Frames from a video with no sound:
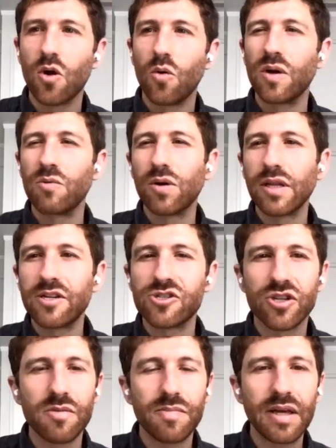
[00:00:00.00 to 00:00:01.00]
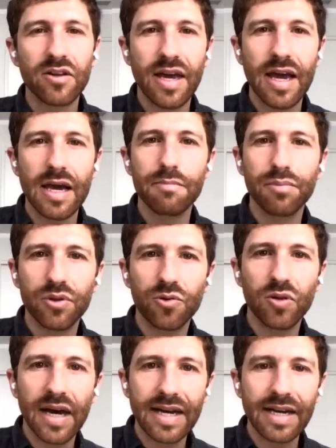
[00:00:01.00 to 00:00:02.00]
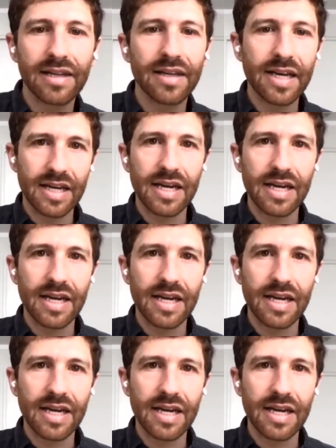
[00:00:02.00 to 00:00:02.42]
we really shouldn't be looking at blue light late